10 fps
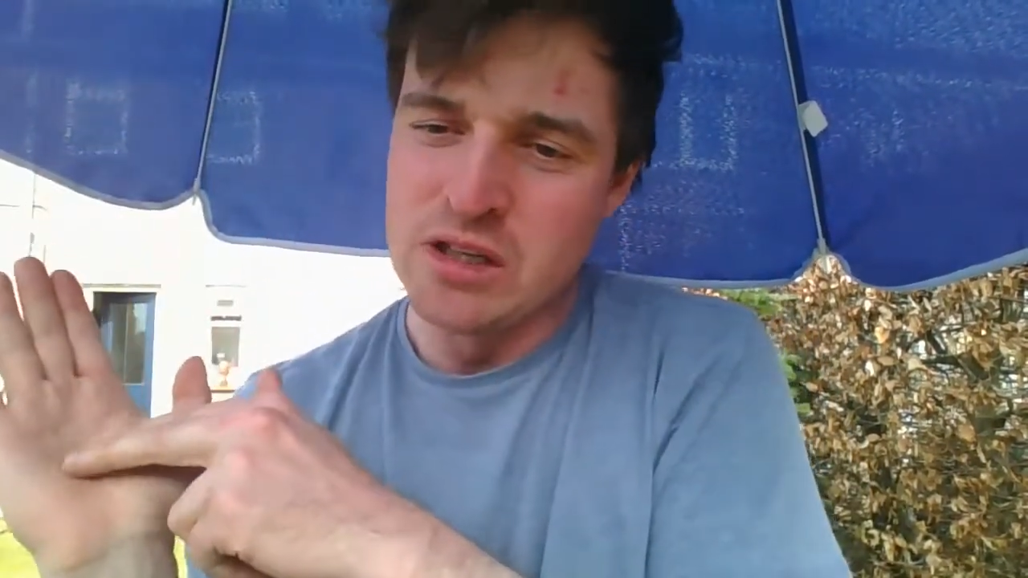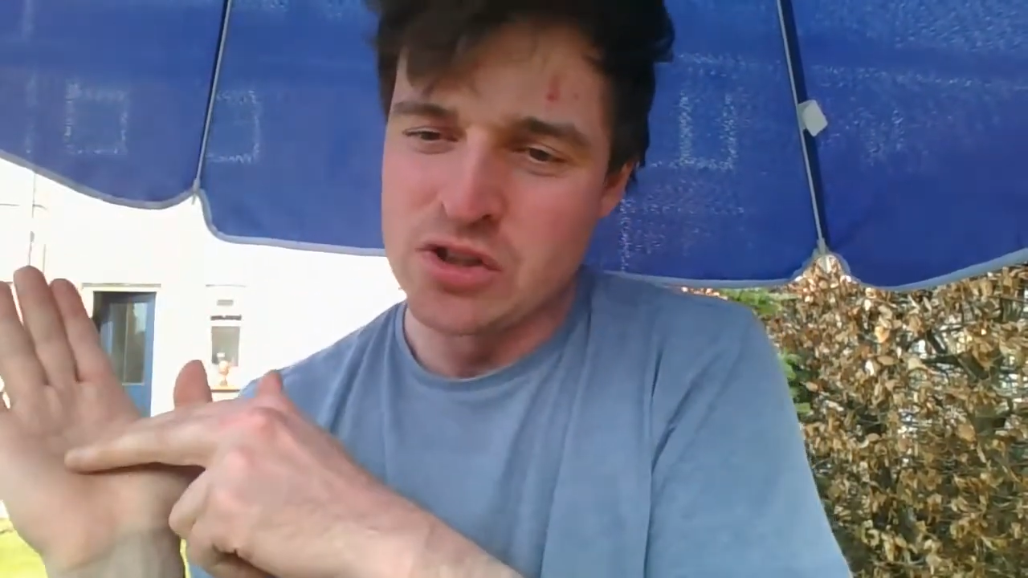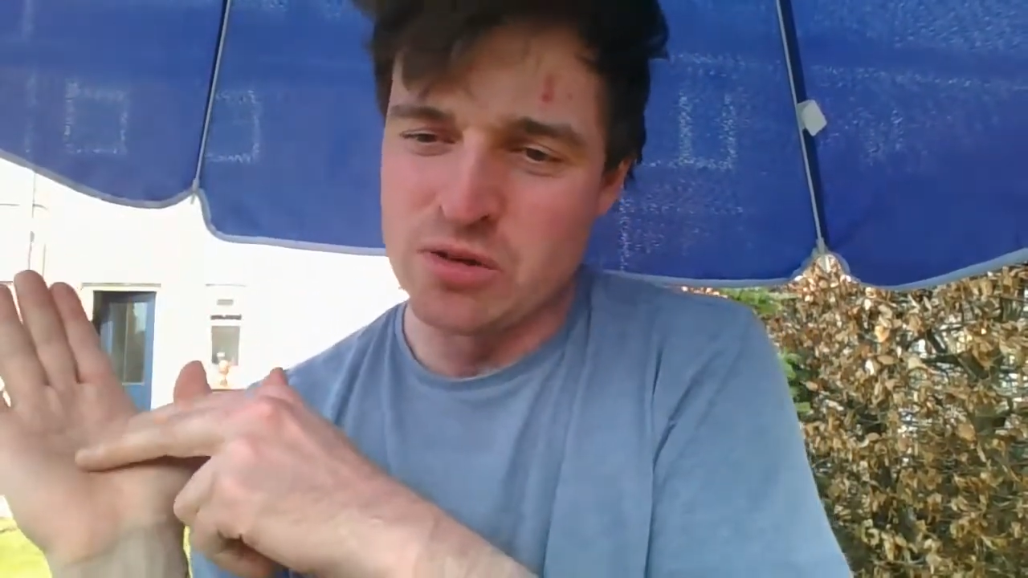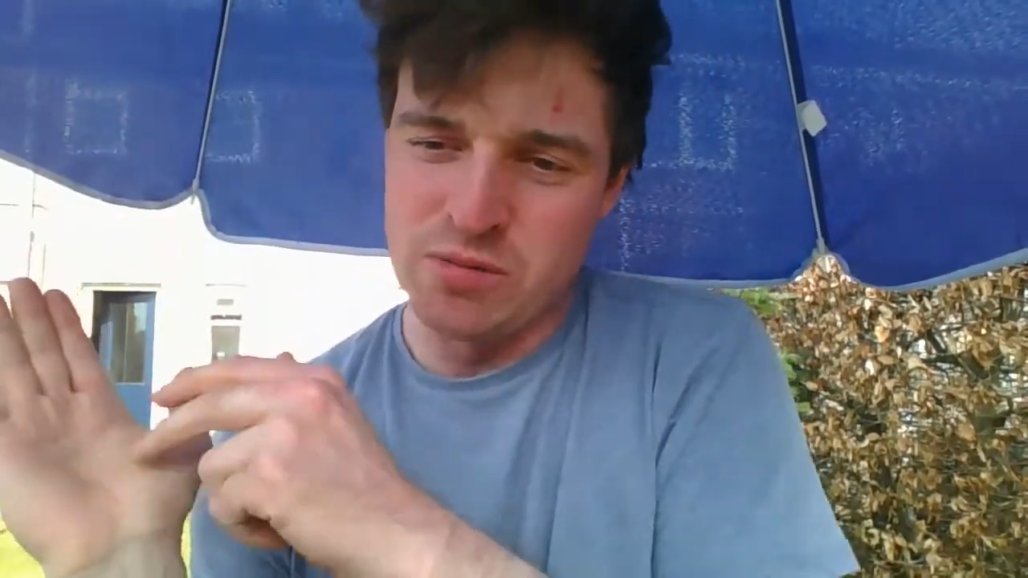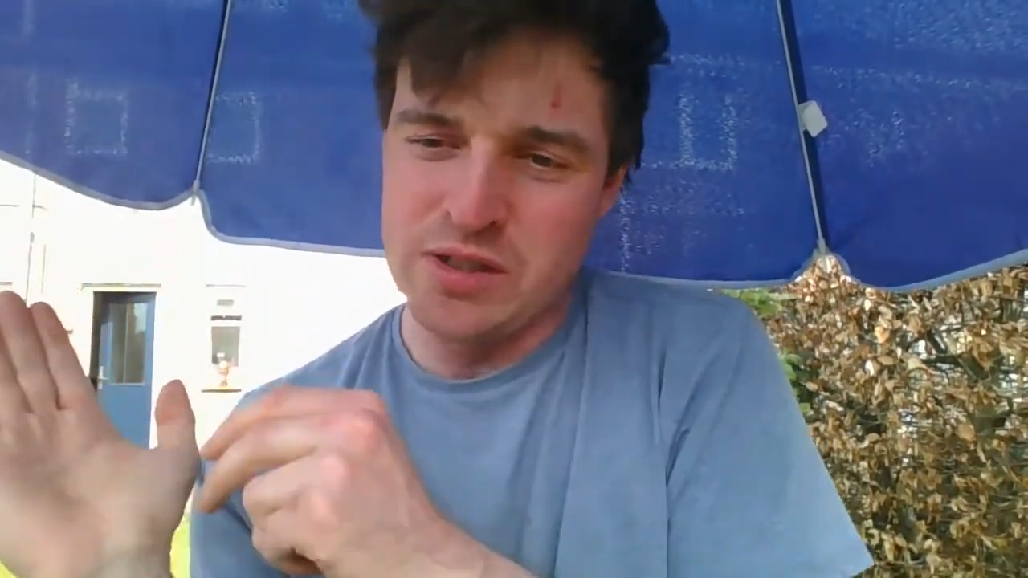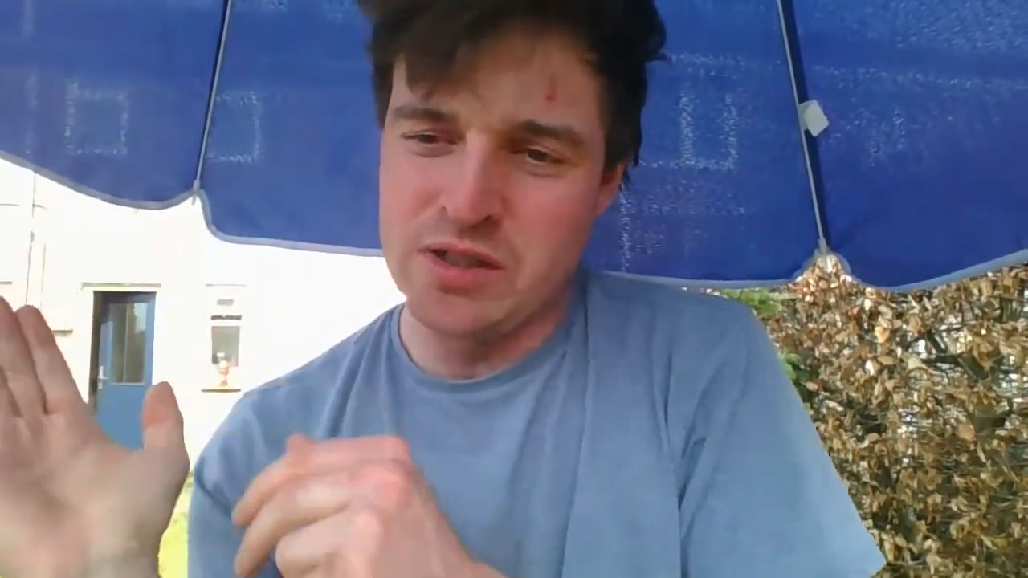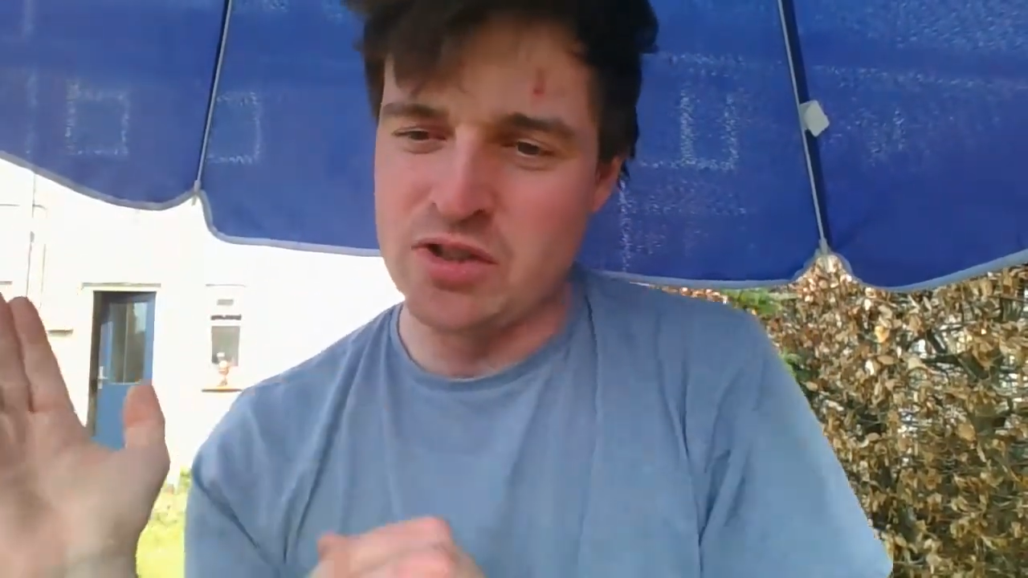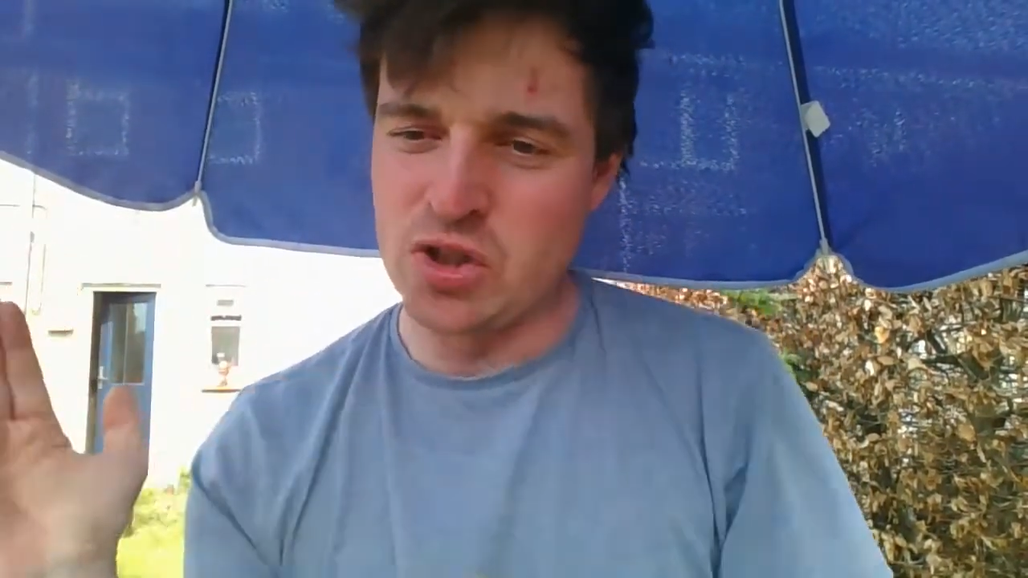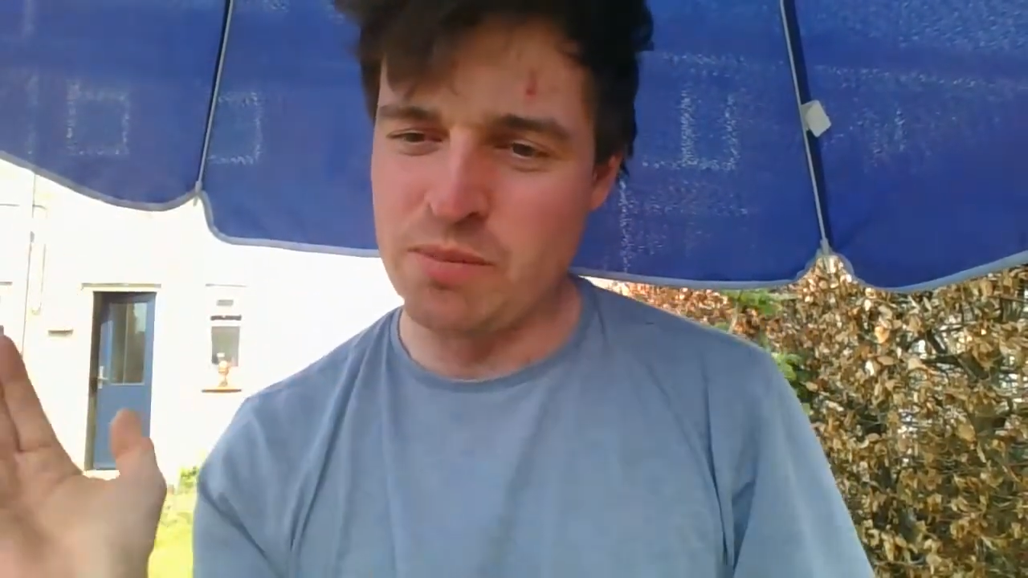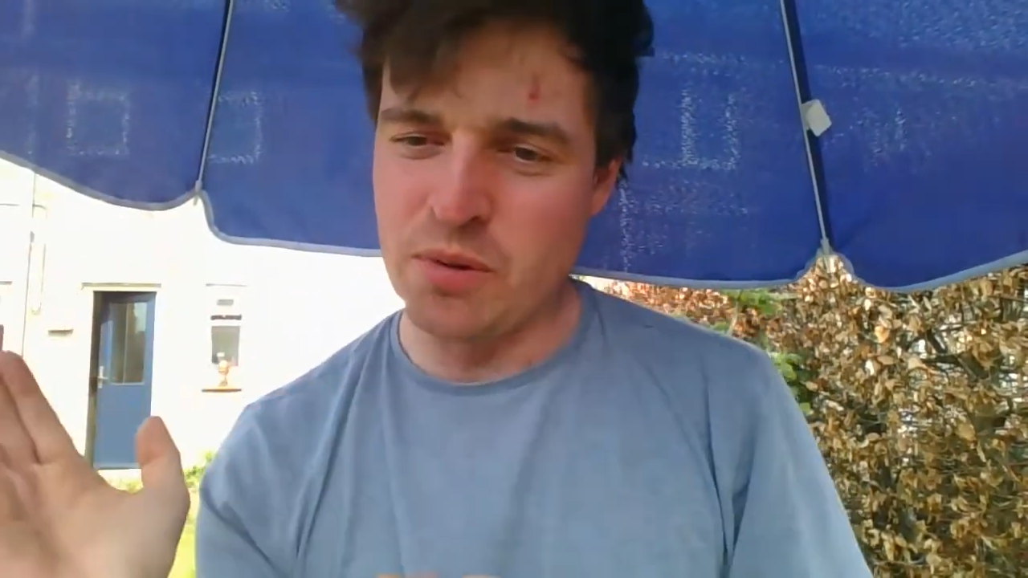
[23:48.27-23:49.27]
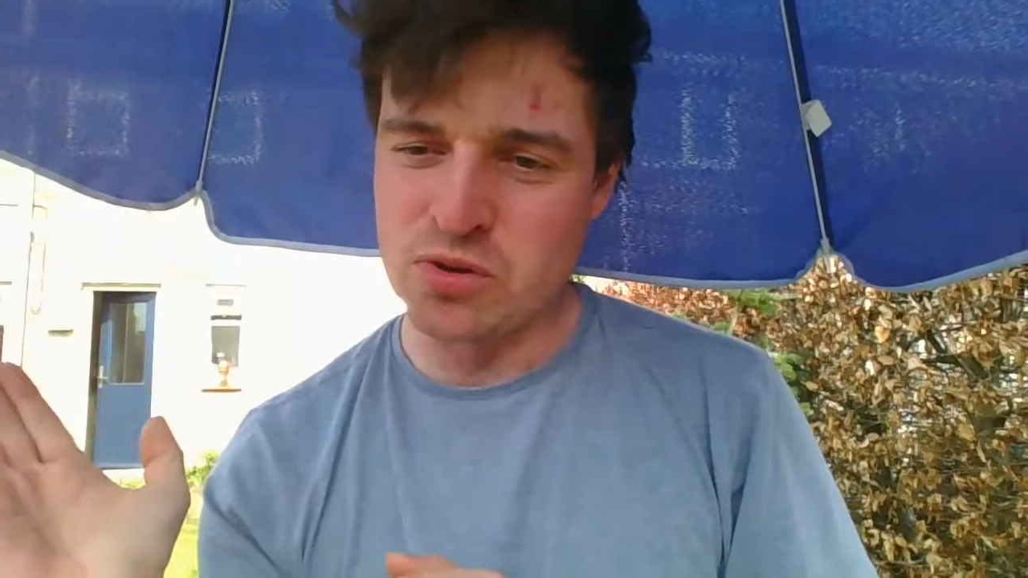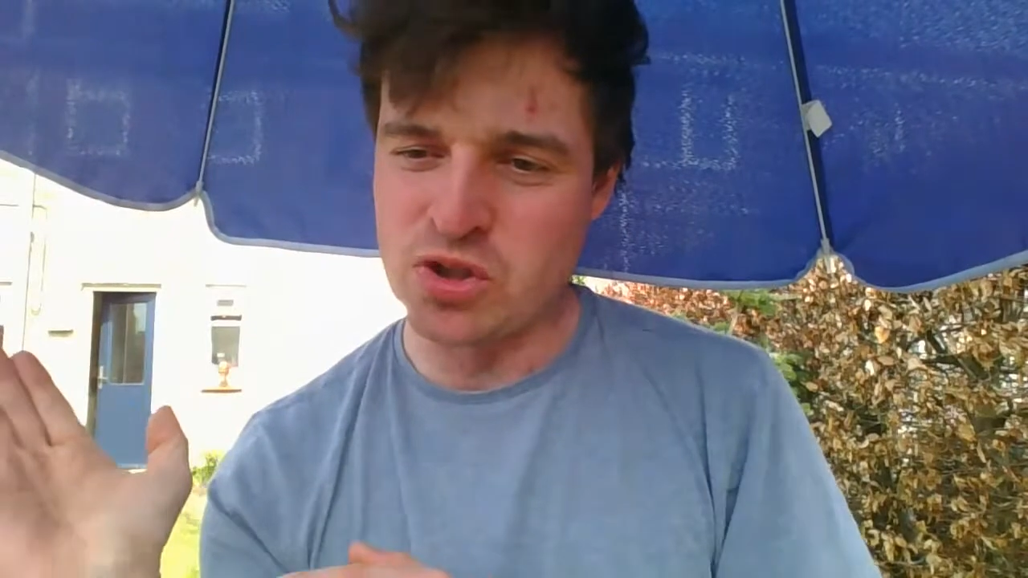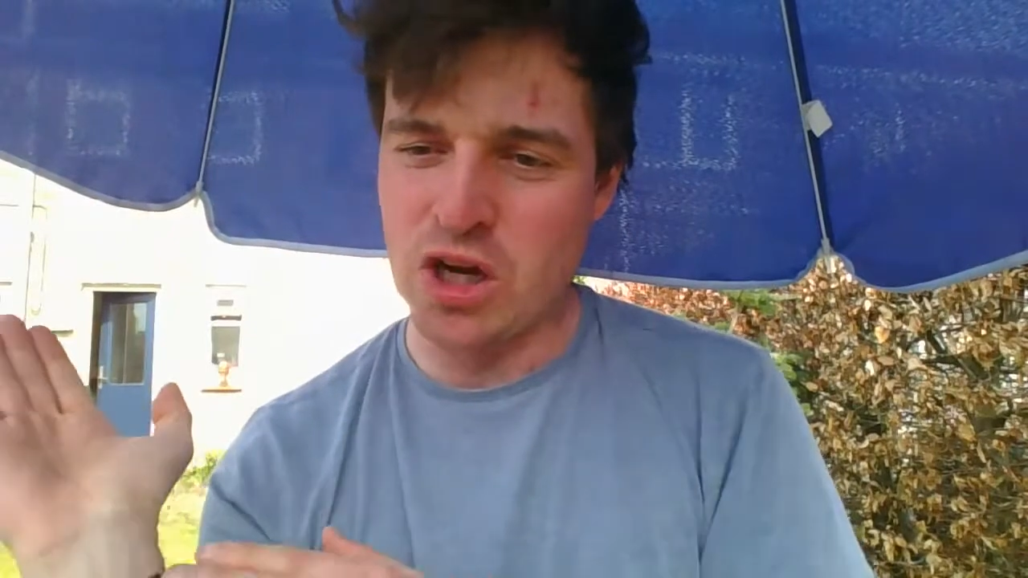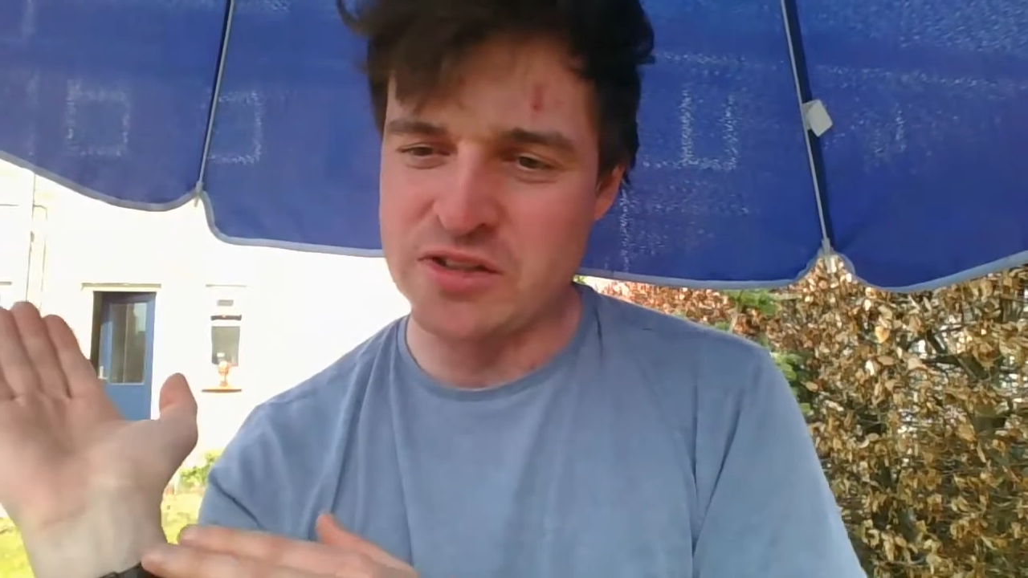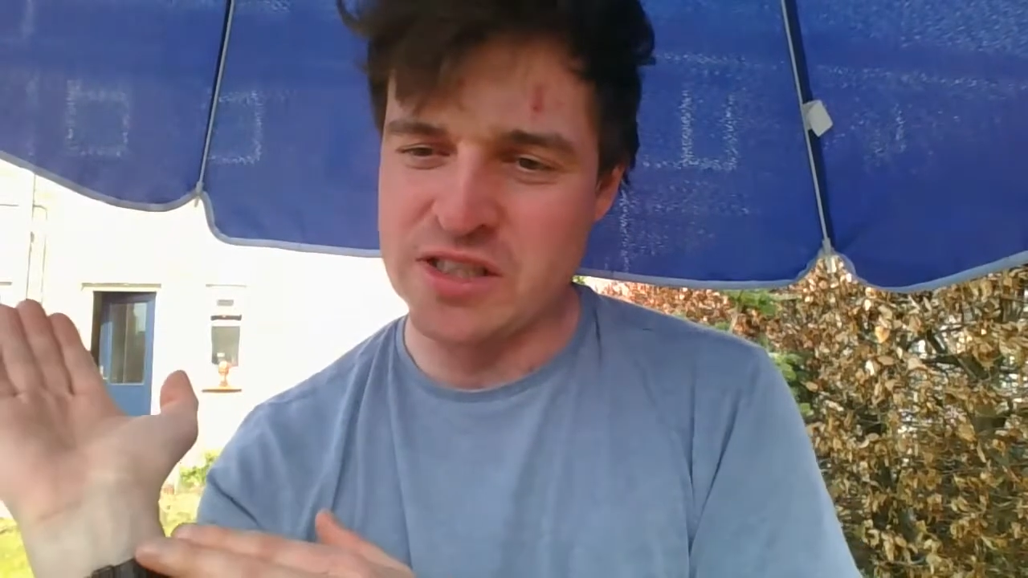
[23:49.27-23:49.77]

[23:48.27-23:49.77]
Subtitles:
So when the Super Bowl starts,